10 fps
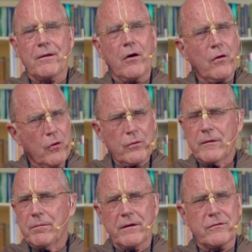All
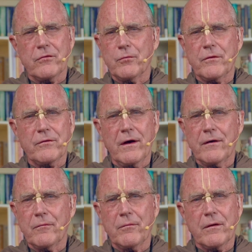holy places
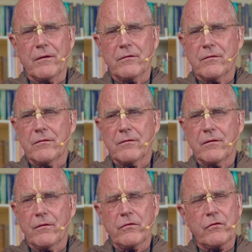reside in Braj.
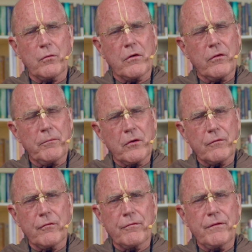This is one of the
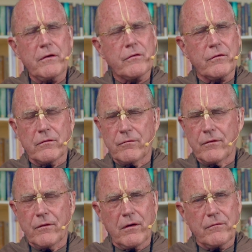beautiful features of
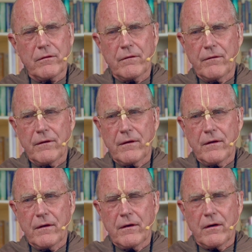Vrindavan.
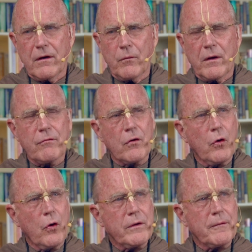Whatever
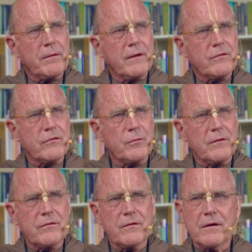holy places
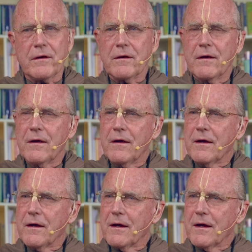we see
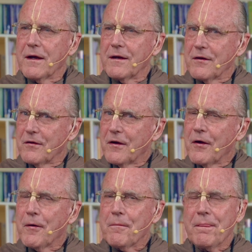in
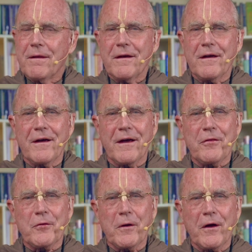India
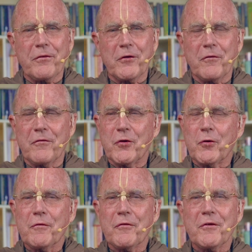and throughout the
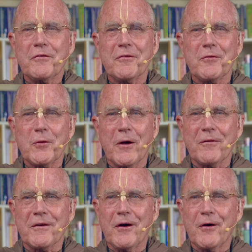universe and throughout
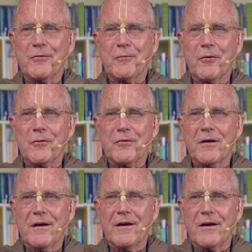the cosmos,
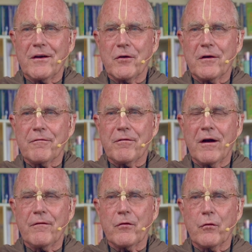you can
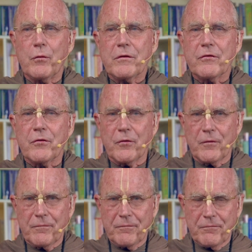find the
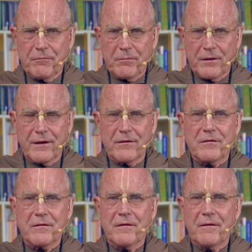original
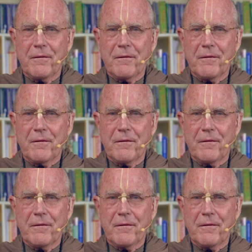place